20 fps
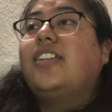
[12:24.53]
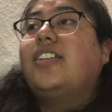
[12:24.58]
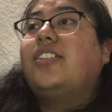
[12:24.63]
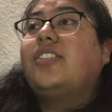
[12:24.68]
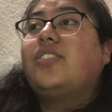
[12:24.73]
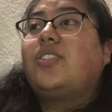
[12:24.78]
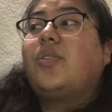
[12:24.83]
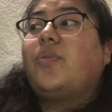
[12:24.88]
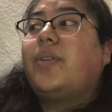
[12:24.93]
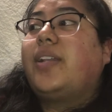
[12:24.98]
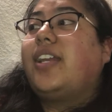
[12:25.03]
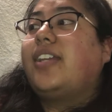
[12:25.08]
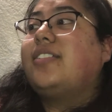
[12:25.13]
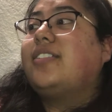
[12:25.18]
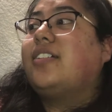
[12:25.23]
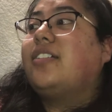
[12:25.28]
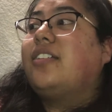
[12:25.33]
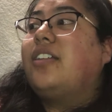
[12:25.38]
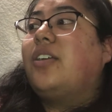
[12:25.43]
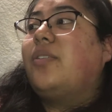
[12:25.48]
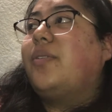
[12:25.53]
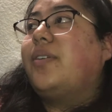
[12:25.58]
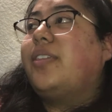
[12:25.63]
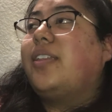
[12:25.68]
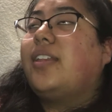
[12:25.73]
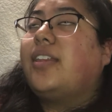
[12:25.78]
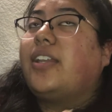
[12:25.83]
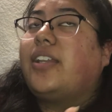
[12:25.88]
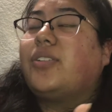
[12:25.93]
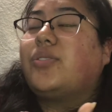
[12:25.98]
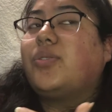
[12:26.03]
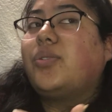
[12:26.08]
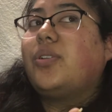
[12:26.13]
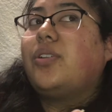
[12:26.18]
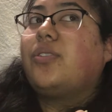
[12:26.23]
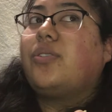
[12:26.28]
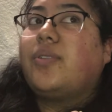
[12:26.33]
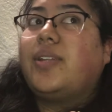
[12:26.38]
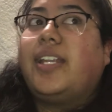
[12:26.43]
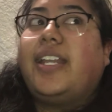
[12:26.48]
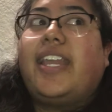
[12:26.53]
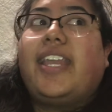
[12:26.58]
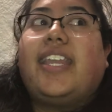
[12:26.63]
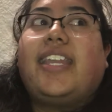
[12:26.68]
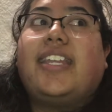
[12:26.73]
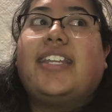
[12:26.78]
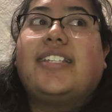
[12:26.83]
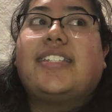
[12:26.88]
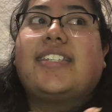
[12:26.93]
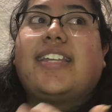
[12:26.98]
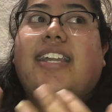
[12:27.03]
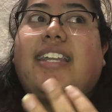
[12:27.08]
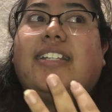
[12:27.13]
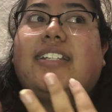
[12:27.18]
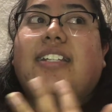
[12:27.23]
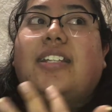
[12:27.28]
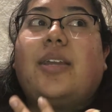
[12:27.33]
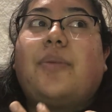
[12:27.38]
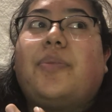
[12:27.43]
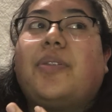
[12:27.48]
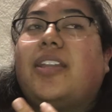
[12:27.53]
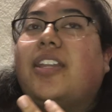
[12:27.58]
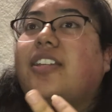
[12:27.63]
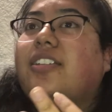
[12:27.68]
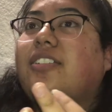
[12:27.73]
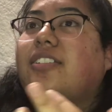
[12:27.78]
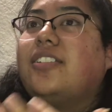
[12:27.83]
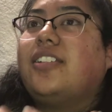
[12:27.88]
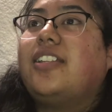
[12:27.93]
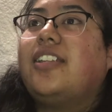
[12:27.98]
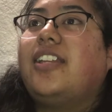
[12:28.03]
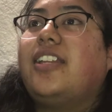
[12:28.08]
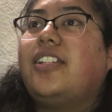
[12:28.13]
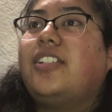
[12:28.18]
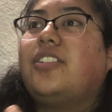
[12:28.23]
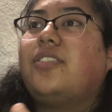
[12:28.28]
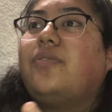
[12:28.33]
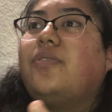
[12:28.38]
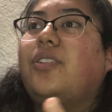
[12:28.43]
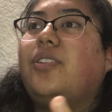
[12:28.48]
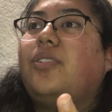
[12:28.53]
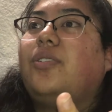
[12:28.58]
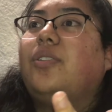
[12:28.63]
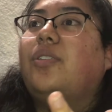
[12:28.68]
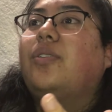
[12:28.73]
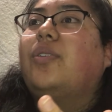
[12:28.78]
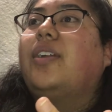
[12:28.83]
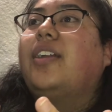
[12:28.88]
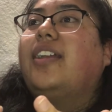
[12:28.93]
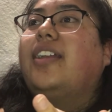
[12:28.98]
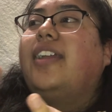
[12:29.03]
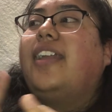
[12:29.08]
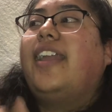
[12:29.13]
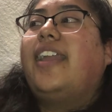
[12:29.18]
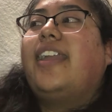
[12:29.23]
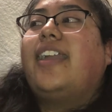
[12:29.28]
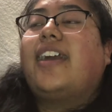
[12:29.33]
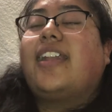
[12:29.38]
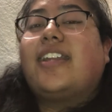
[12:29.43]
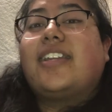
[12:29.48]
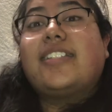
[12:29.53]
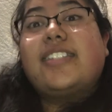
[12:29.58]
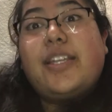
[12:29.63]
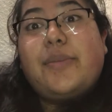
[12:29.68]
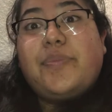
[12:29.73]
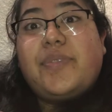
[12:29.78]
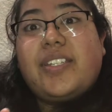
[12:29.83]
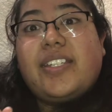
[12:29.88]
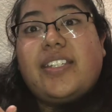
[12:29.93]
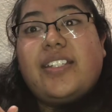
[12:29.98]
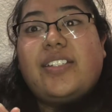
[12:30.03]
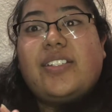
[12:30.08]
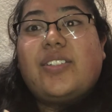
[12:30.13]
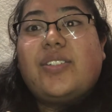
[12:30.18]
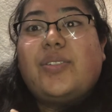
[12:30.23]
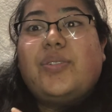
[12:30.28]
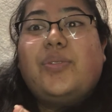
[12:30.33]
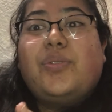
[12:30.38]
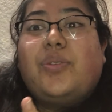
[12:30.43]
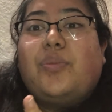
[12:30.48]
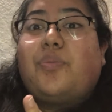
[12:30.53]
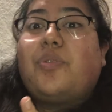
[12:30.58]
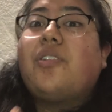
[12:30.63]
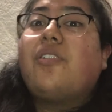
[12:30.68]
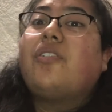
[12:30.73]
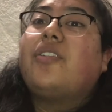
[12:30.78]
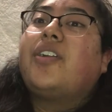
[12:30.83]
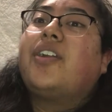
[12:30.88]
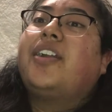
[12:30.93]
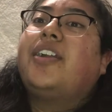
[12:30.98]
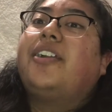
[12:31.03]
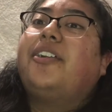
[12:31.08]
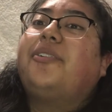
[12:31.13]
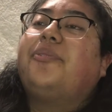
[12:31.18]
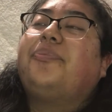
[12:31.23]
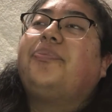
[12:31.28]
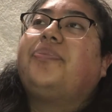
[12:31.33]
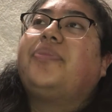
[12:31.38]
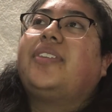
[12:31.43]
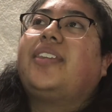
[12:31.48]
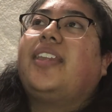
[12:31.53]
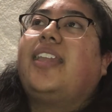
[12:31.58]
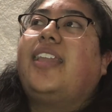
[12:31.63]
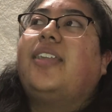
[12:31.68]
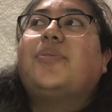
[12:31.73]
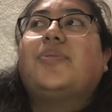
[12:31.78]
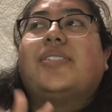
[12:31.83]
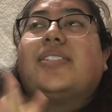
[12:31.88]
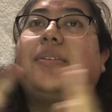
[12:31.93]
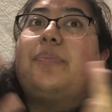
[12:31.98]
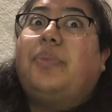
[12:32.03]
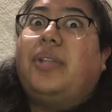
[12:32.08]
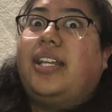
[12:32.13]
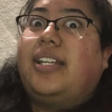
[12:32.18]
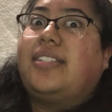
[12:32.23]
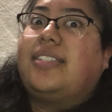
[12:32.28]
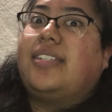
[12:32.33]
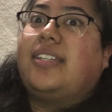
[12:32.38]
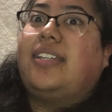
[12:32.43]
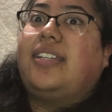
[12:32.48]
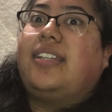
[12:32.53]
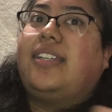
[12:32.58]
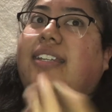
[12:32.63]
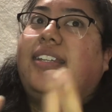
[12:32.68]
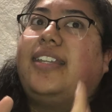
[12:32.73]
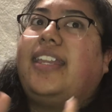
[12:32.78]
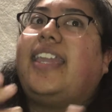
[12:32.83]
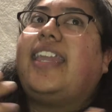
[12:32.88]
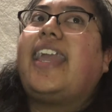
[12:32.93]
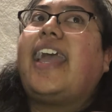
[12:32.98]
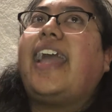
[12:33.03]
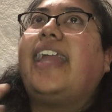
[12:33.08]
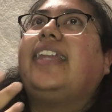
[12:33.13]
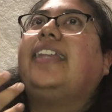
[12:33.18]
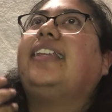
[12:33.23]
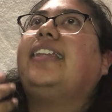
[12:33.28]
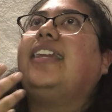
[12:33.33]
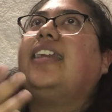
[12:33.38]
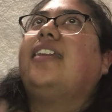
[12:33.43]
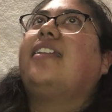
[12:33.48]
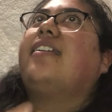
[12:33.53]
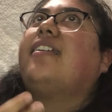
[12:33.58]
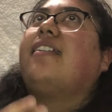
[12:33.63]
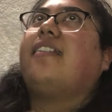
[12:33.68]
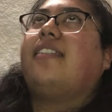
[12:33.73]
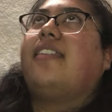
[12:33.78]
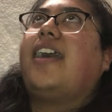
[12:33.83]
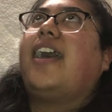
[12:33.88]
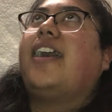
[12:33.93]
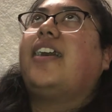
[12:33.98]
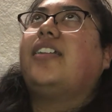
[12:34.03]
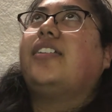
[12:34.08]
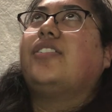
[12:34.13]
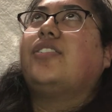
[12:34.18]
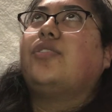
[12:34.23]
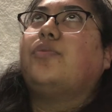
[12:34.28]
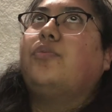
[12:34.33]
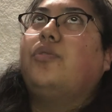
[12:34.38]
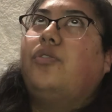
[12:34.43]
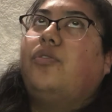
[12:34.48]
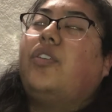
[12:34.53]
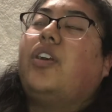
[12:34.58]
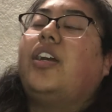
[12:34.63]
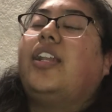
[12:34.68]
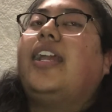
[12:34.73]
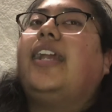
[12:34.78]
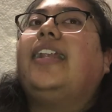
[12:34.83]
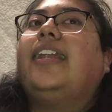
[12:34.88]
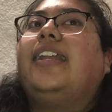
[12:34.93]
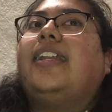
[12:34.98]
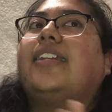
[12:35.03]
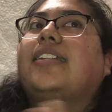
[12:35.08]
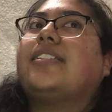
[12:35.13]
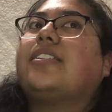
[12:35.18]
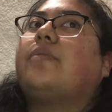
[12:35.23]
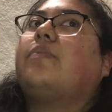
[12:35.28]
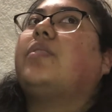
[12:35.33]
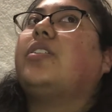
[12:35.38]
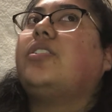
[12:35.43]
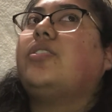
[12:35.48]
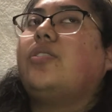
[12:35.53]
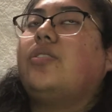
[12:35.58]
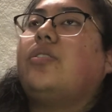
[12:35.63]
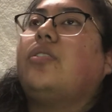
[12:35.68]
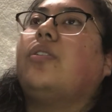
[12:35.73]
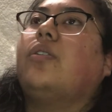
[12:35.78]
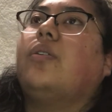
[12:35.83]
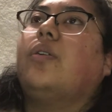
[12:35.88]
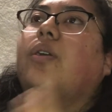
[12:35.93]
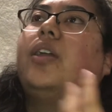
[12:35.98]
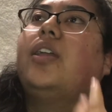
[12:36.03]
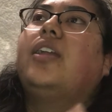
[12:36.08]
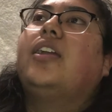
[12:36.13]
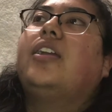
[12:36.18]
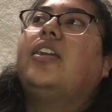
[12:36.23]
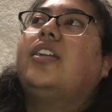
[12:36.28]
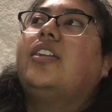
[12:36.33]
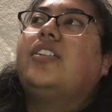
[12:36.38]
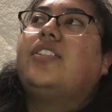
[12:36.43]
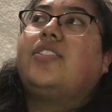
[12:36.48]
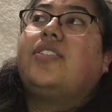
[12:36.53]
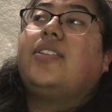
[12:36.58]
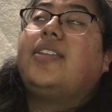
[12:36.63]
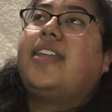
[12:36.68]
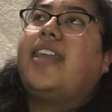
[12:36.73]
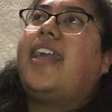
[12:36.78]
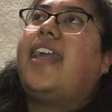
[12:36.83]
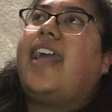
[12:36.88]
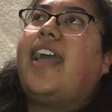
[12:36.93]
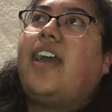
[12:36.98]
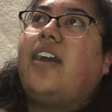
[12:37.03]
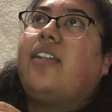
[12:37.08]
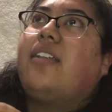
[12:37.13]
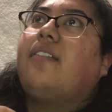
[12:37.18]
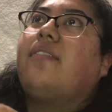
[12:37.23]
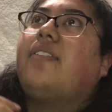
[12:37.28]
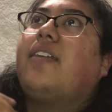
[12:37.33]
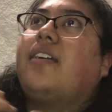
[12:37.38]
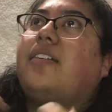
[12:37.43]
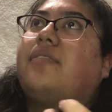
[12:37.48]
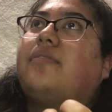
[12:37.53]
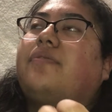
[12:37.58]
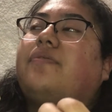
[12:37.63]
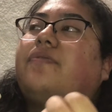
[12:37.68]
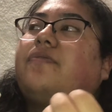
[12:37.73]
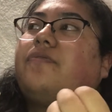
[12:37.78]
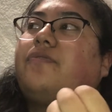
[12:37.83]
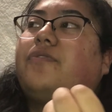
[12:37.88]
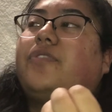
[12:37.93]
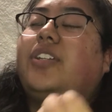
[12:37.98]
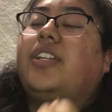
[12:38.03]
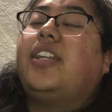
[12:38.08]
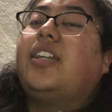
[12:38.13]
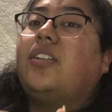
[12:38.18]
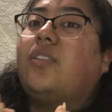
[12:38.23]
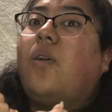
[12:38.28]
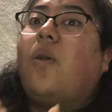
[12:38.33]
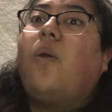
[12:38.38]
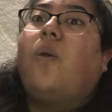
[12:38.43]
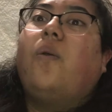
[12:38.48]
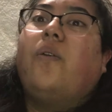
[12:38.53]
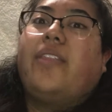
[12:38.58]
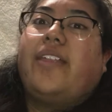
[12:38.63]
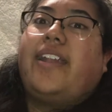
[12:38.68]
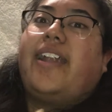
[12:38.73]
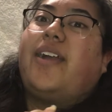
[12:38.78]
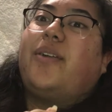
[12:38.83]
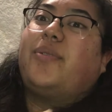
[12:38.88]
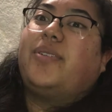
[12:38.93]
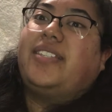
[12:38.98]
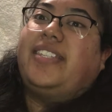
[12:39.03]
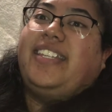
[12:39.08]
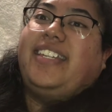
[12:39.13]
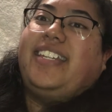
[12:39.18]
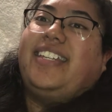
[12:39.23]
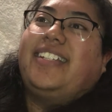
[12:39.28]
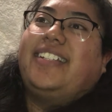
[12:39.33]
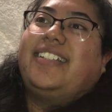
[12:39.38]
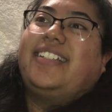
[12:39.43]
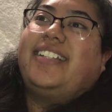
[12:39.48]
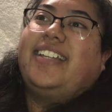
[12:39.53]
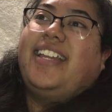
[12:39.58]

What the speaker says: So when I tell you within like 2 to 3 days, I did the application, did the interview, and got accepted to the program, it was a blessing. Like I needed that to move on. I needed something to do to get out of that freaking hole that I was in.